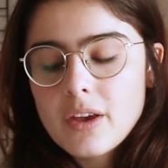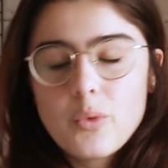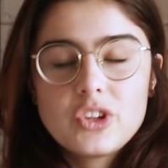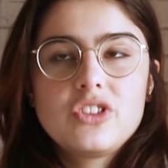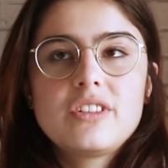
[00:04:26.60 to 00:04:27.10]

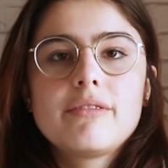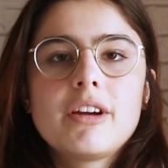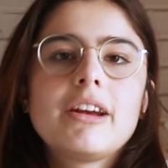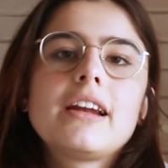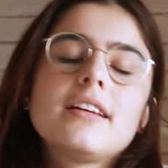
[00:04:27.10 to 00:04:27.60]
which is a
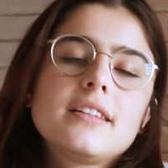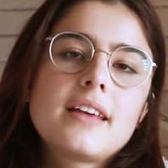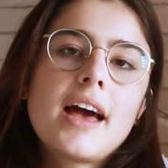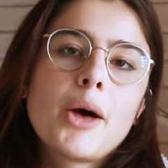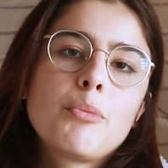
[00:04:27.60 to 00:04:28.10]
very nice
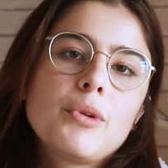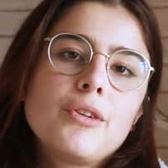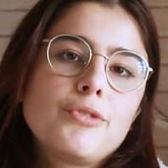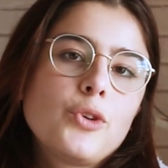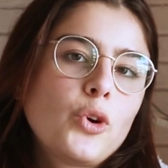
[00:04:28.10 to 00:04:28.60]
app
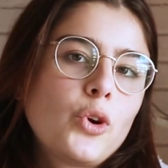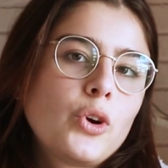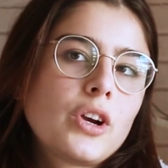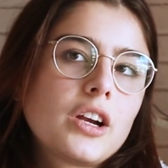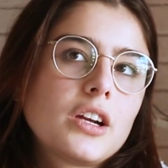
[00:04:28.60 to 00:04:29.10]
if
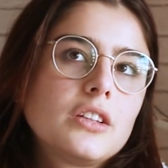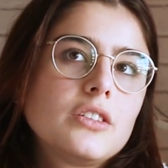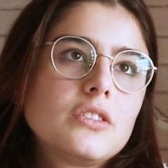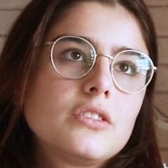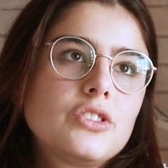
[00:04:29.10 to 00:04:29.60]
you're
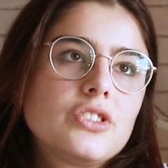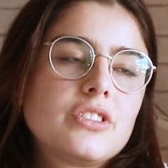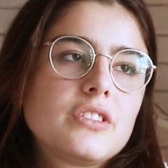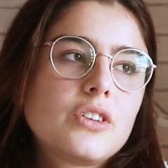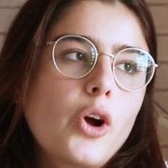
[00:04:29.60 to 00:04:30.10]

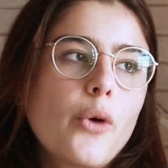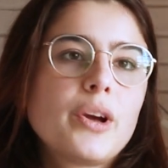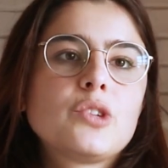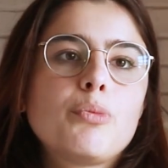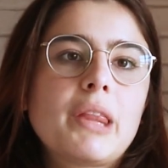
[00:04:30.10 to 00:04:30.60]
just
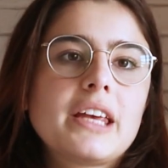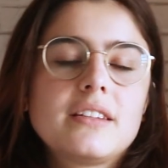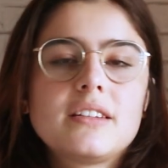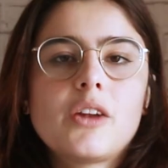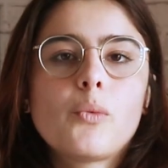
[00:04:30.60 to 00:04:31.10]
going to
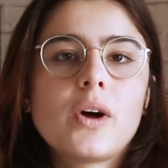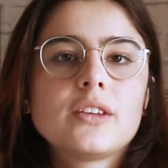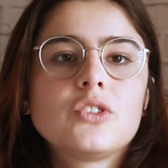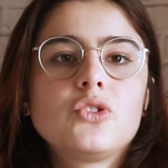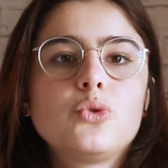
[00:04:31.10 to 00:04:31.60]
places and
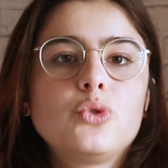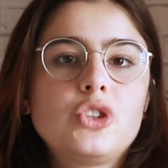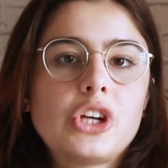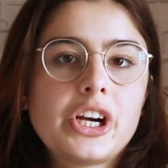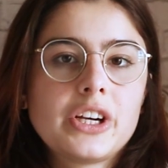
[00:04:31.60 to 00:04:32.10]
want to
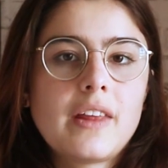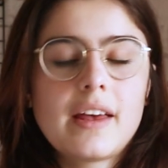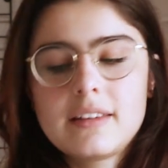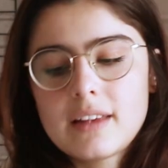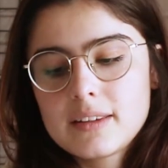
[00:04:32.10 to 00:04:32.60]
share the
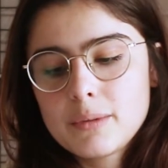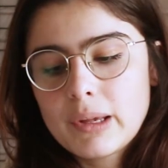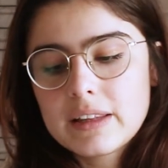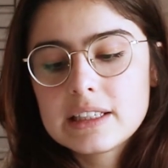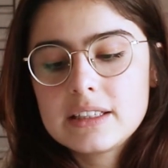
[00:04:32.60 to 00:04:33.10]

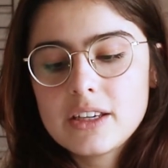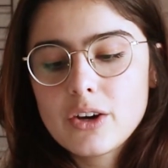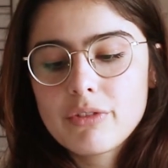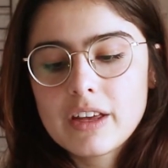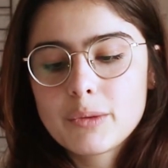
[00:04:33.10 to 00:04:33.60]
accessibility
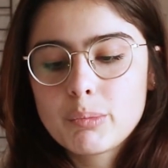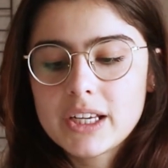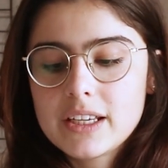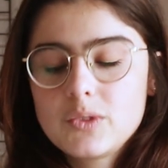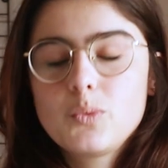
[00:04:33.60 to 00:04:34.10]
of that
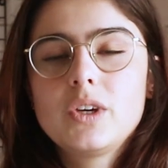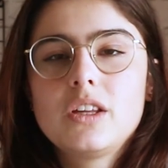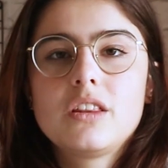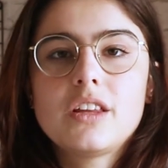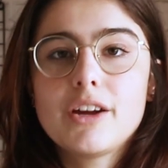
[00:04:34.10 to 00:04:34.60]
place
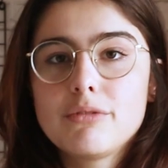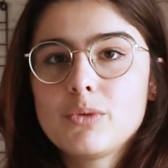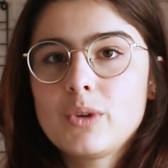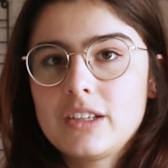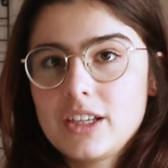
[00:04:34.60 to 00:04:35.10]
with
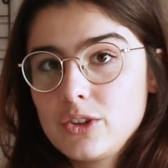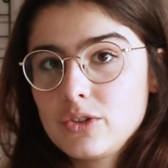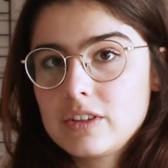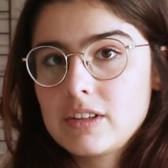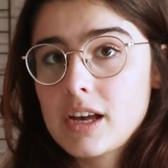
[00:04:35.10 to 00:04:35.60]
everyone that
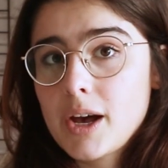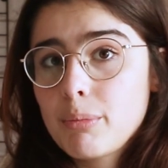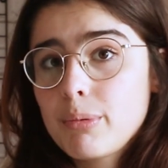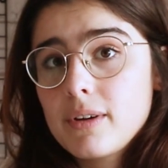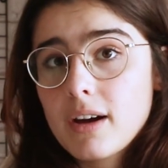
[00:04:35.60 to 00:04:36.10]
uses the app.